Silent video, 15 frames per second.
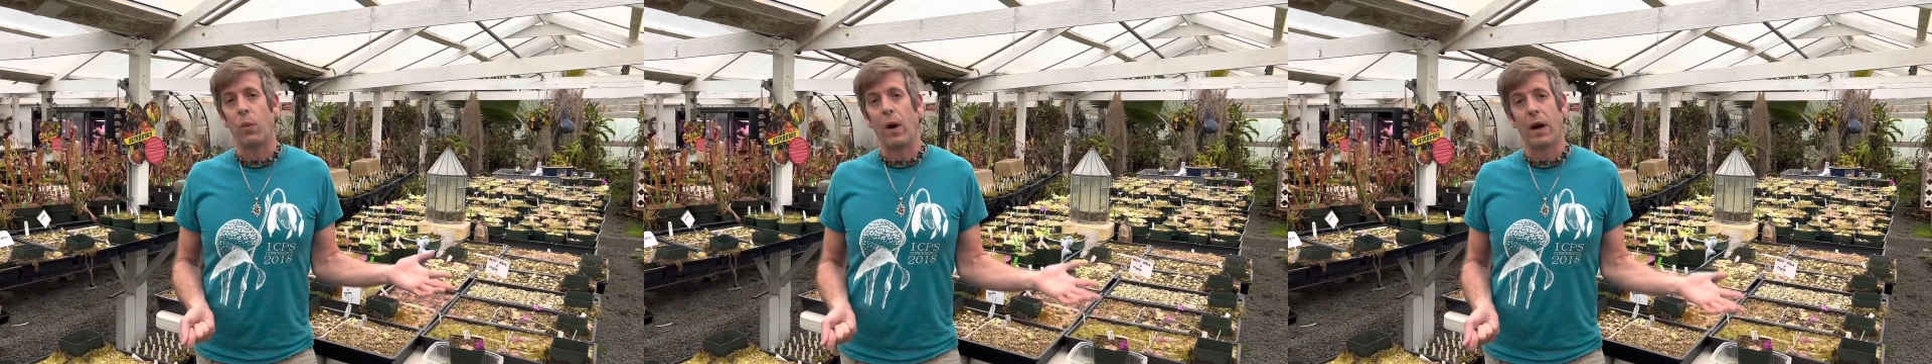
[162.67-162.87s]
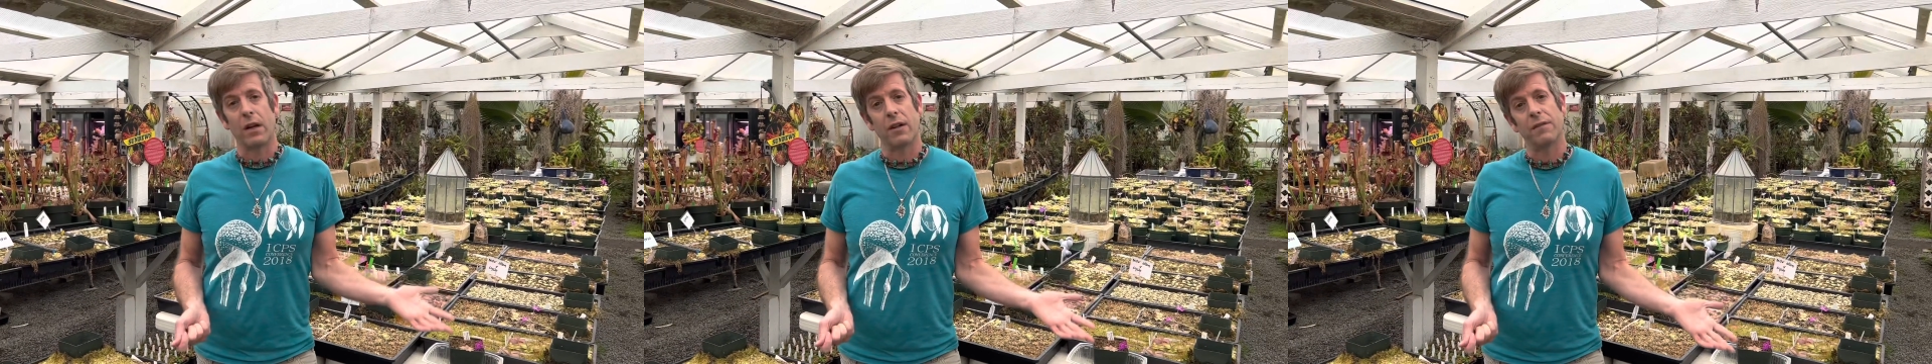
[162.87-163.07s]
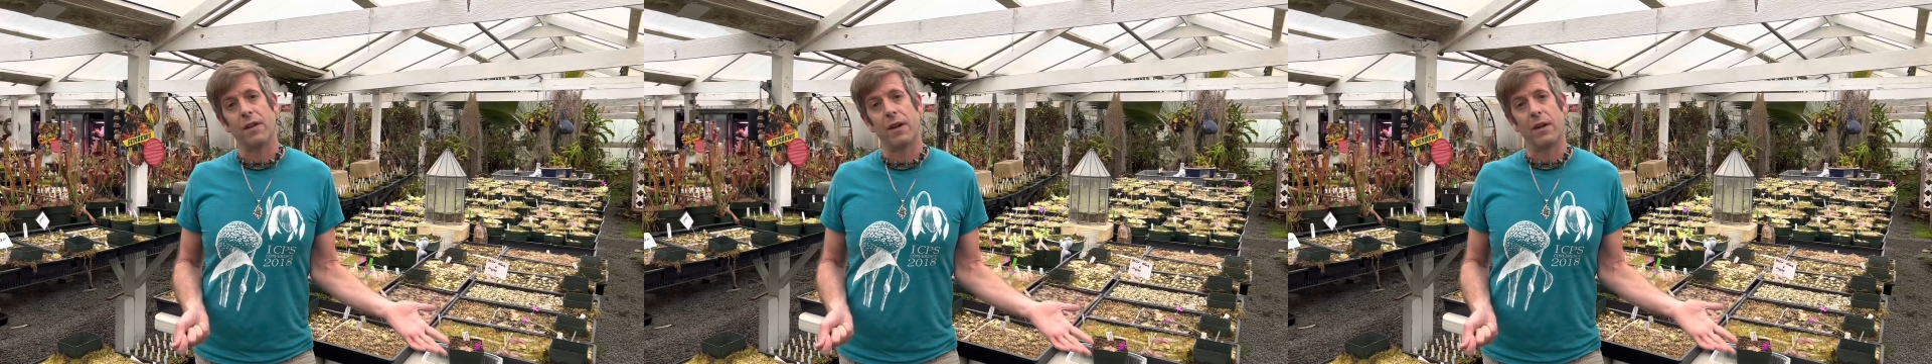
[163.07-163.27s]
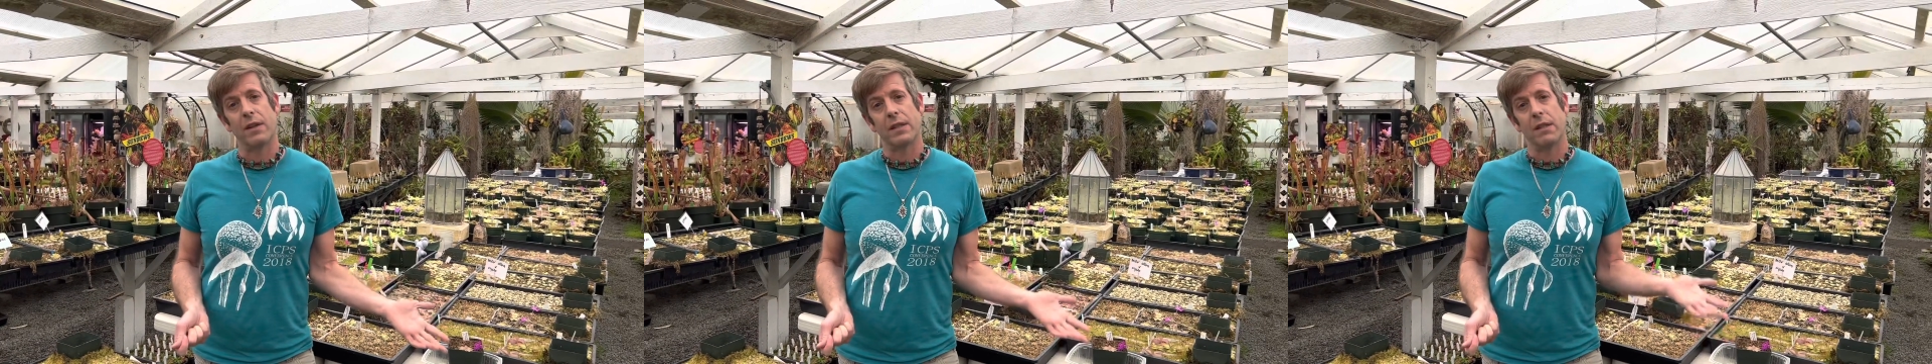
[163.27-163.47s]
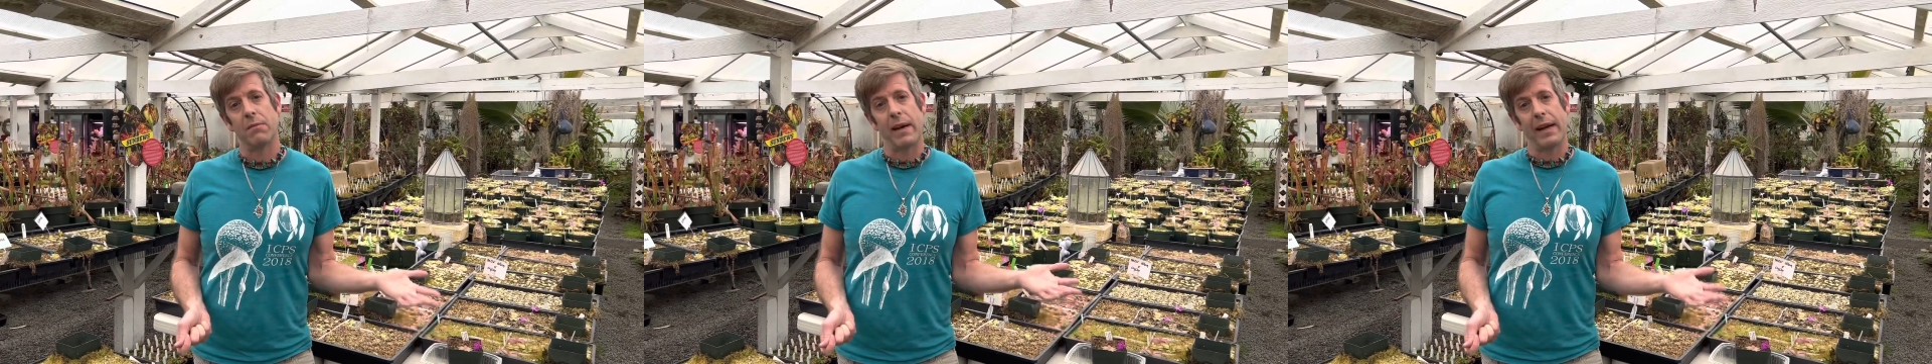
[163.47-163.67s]

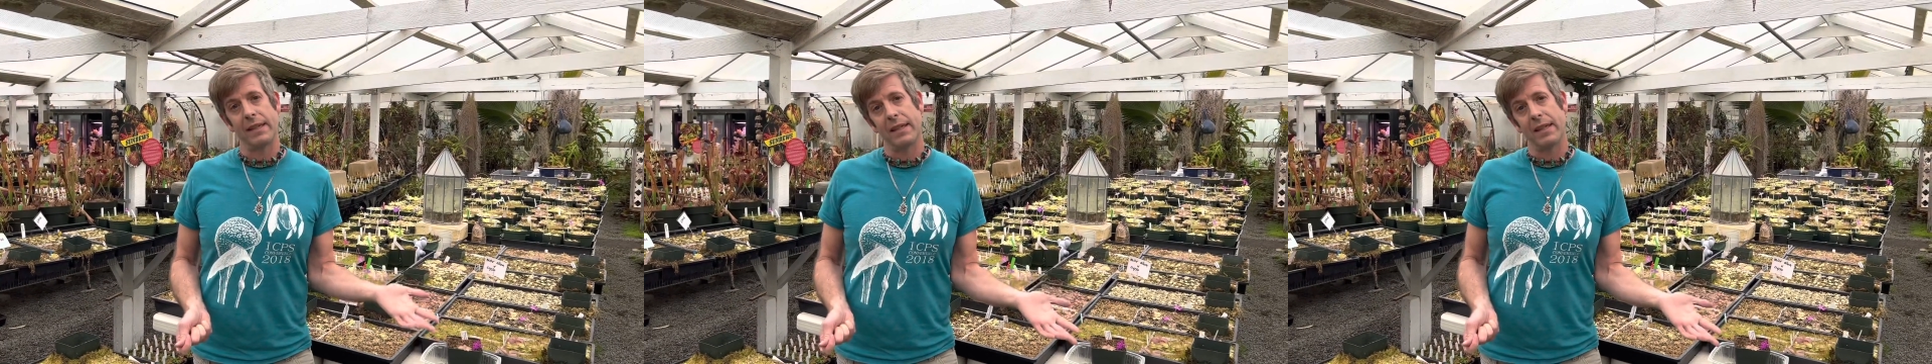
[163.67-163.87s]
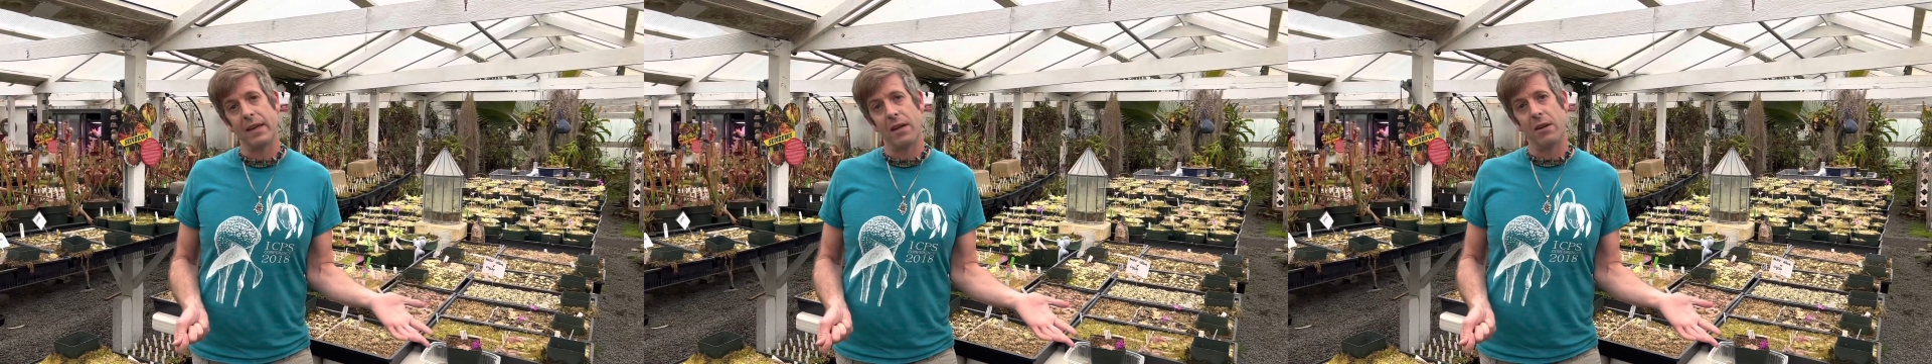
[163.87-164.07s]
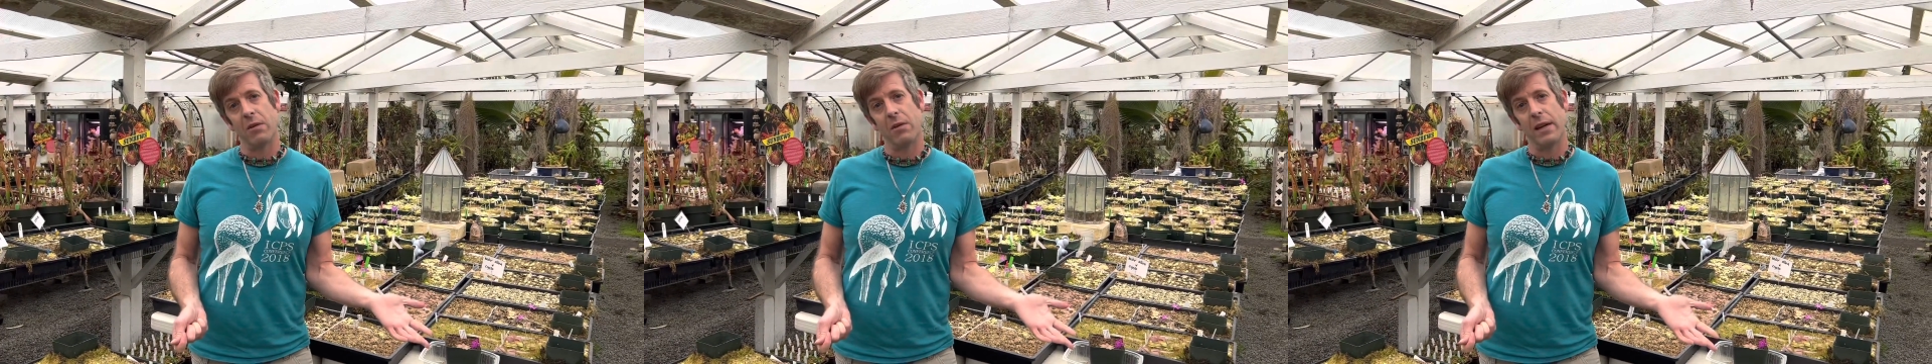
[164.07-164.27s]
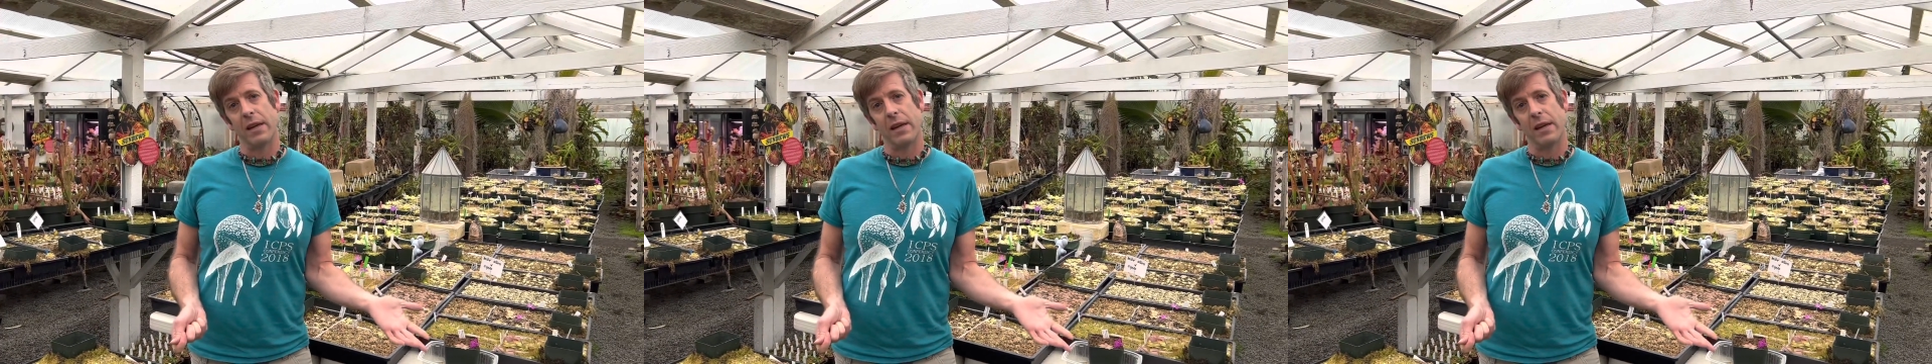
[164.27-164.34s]
waterfalls in Mexico,